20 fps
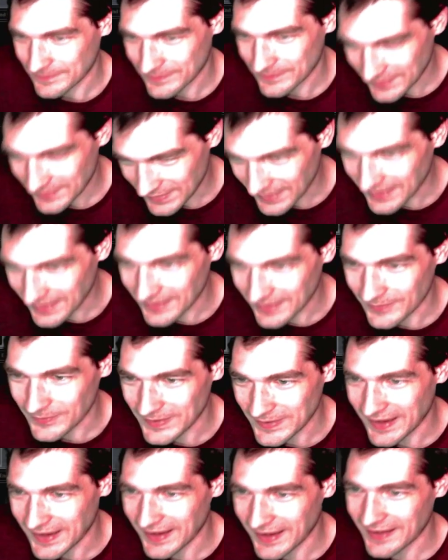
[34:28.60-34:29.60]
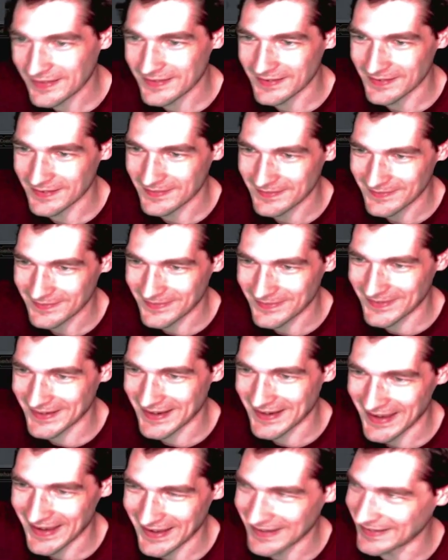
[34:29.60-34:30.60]
Dang, we had it. We
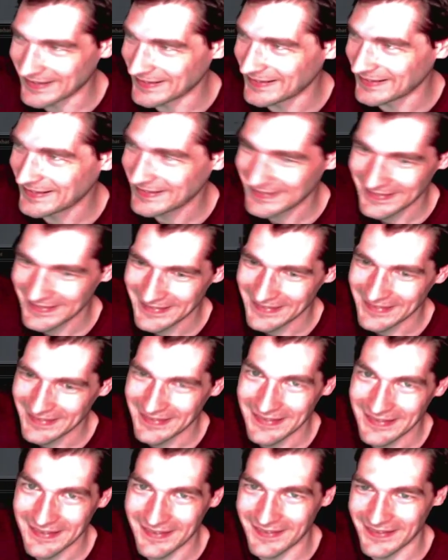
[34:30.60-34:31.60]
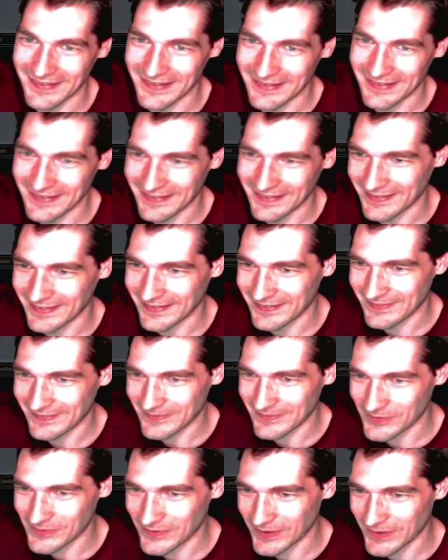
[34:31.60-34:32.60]
had it. Alright. We'll
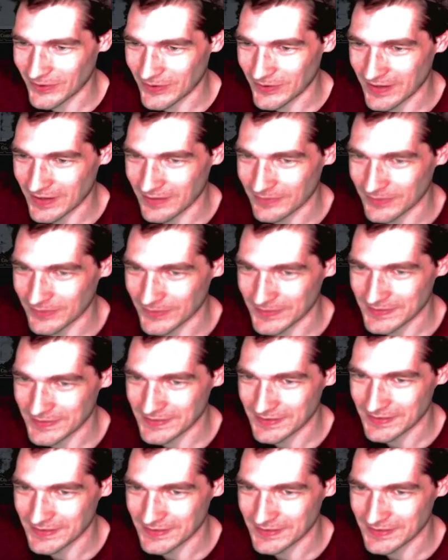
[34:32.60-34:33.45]
Fiery Confluence.